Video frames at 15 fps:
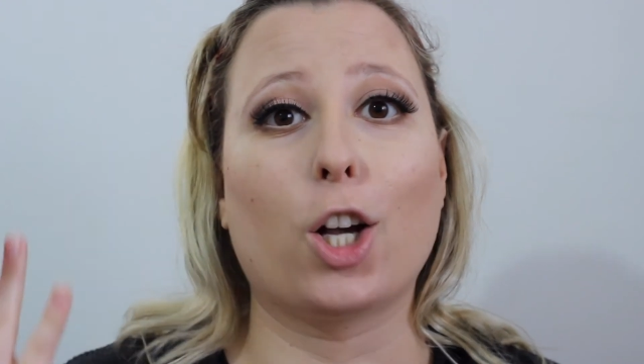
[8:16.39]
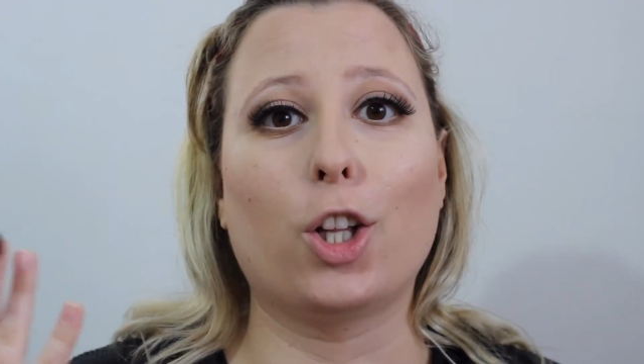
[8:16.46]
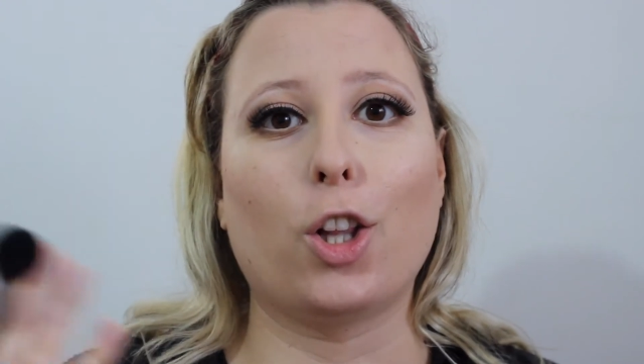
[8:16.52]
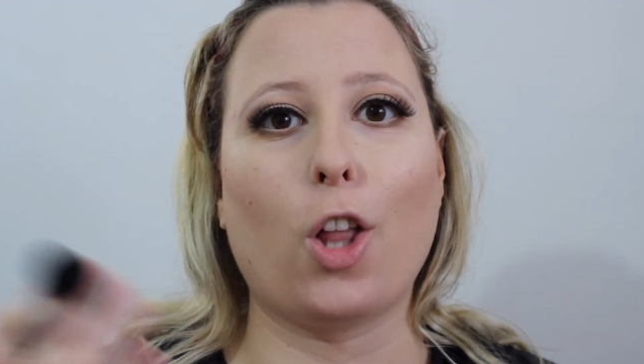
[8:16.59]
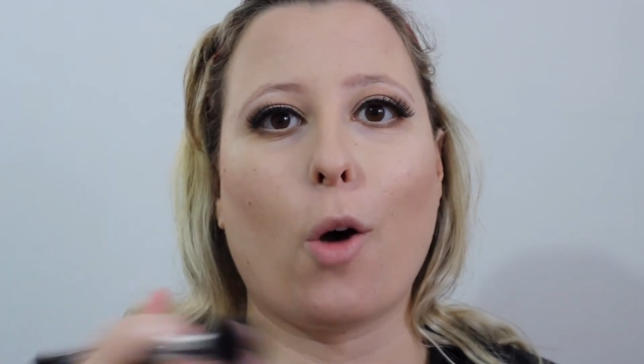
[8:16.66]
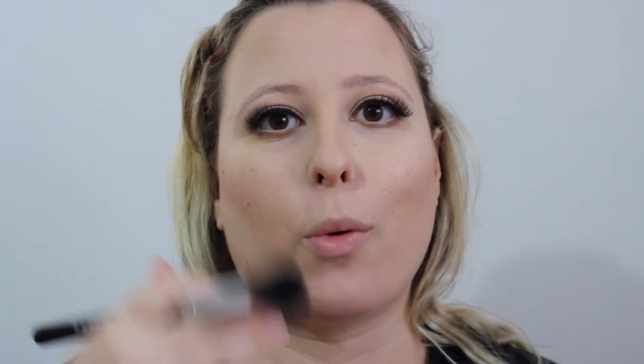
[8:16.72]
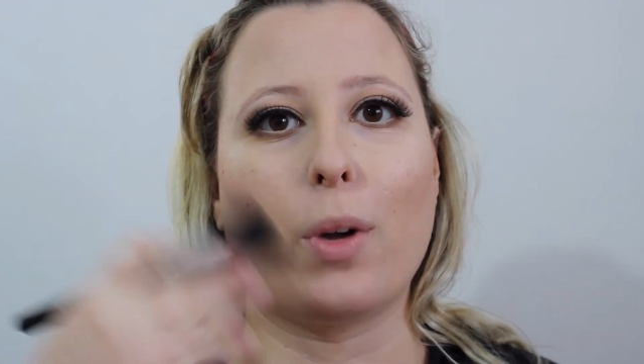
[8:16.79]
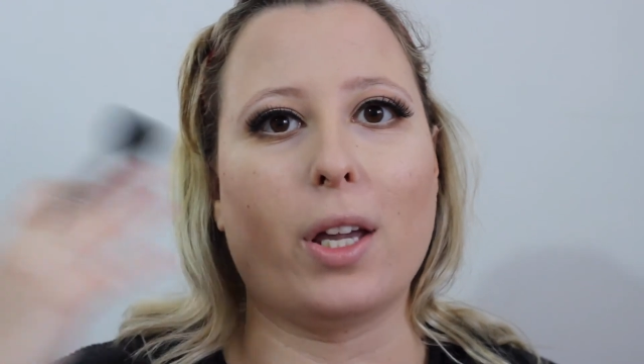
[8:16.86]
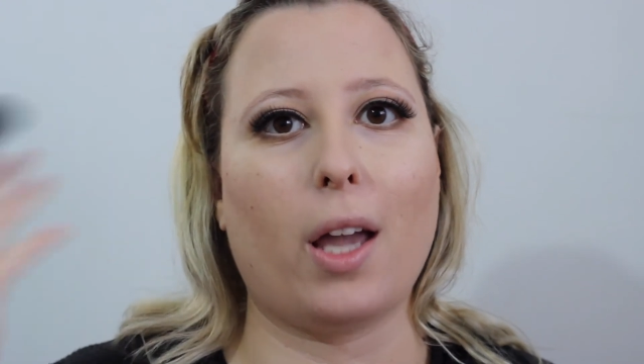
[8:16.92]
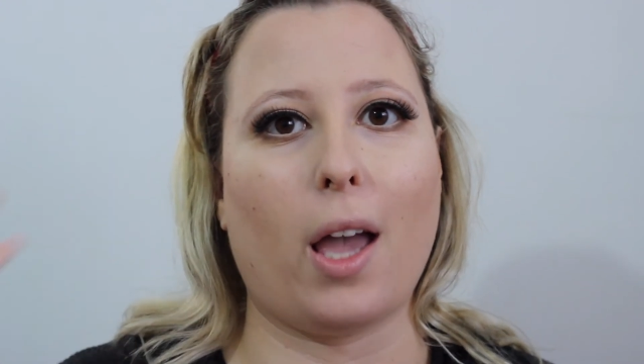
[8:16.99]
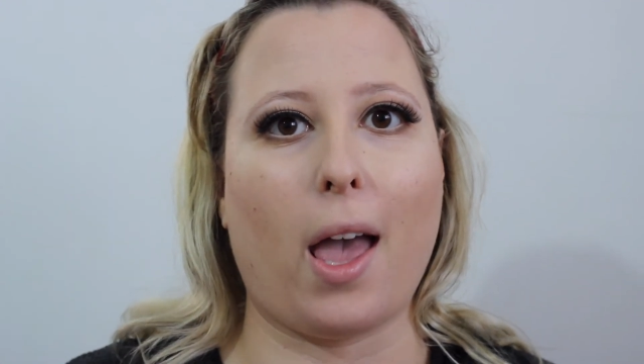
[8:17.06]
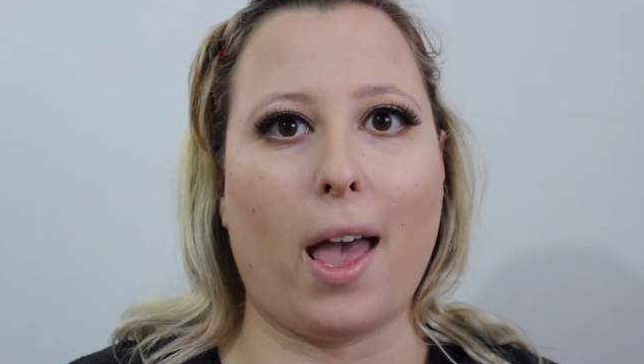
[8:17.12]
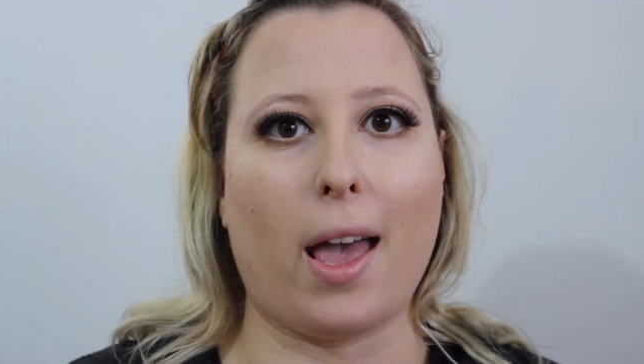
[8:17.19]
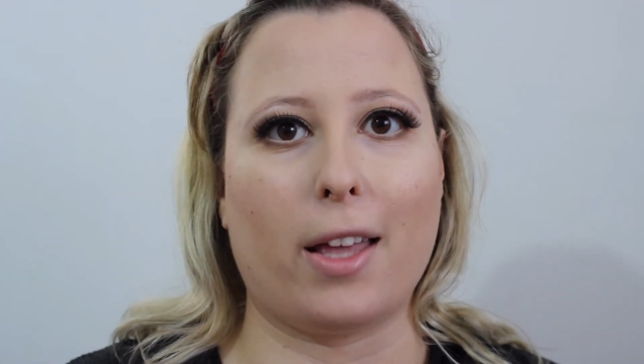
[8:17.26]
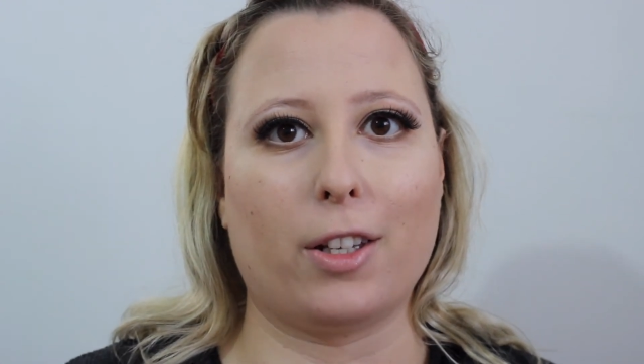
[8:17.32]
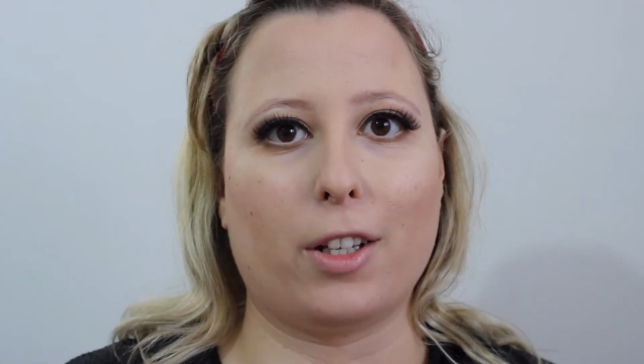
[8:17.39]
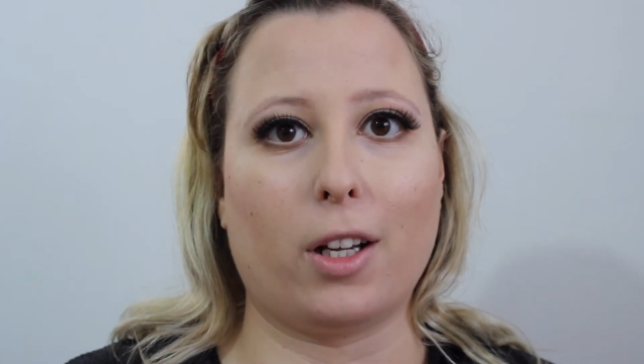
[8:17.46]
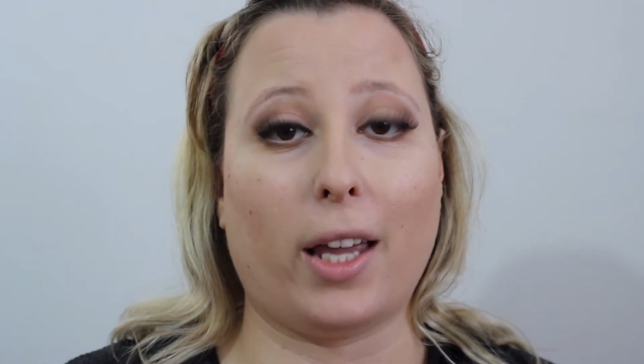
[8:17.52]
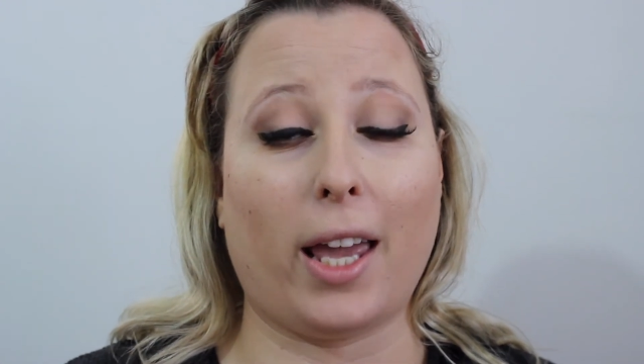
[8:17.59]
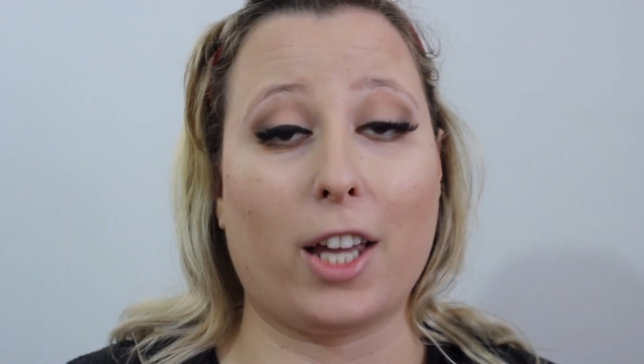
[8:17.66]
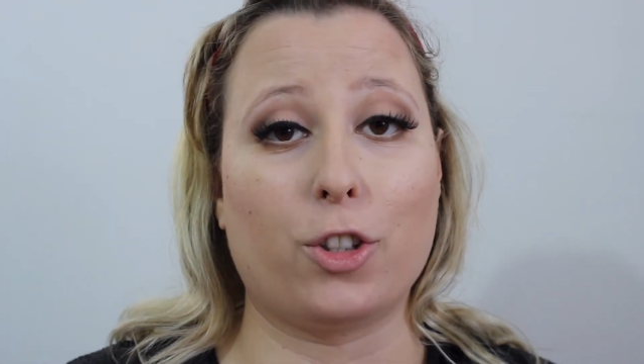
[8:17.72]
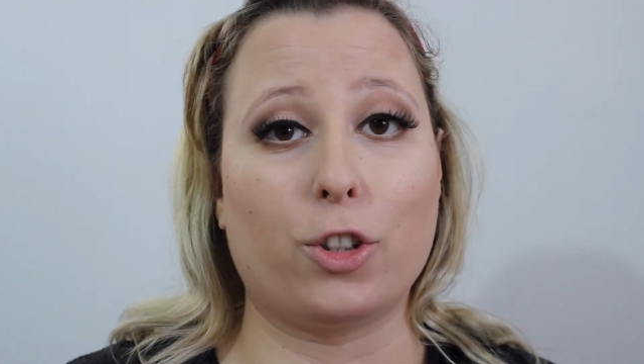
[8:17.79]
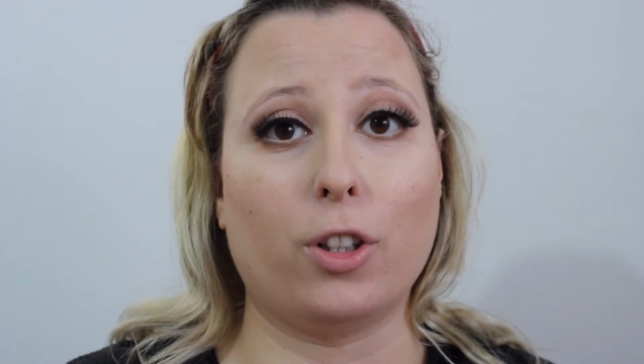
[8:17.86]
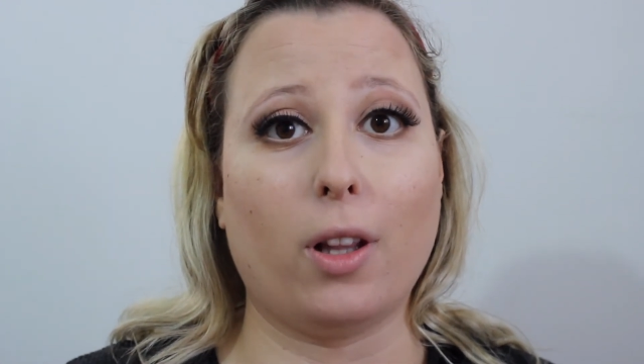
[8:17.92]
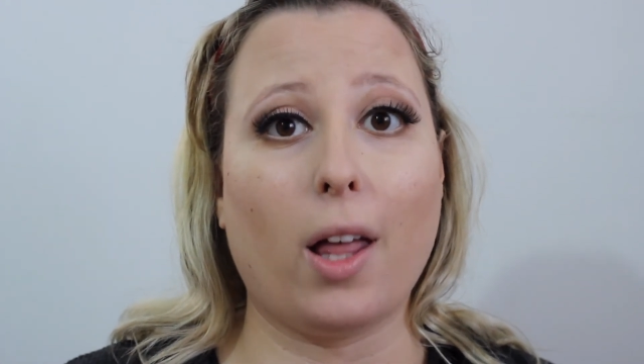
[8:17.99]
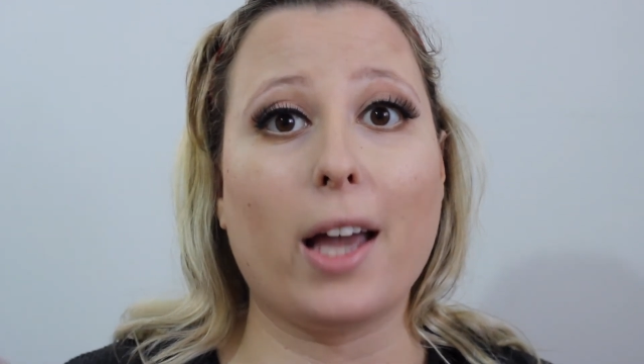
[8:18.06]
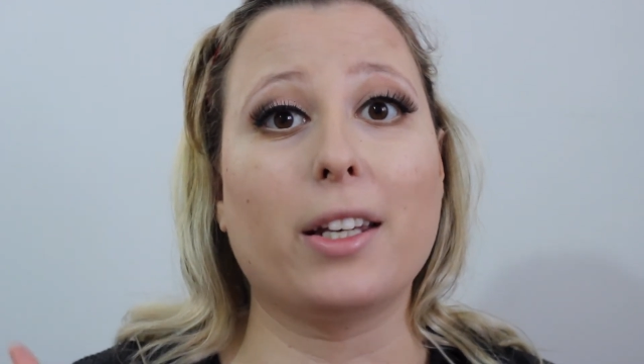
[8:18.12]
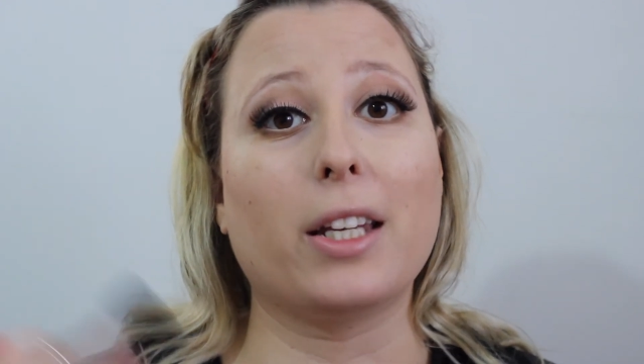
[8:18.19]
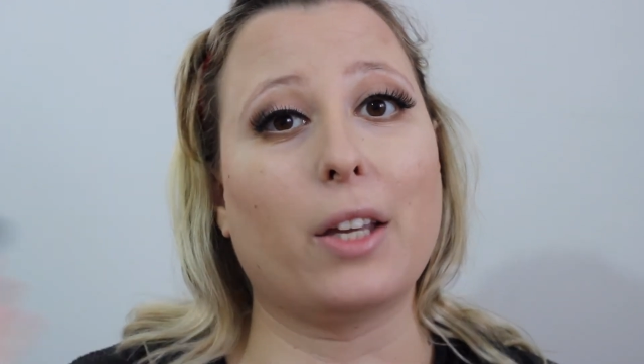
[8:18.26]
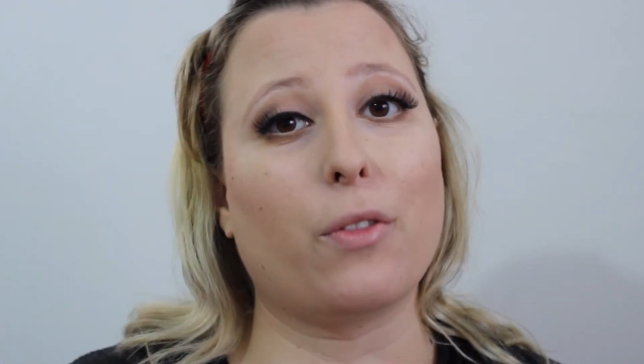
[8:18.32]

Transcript: glowy and catch the light,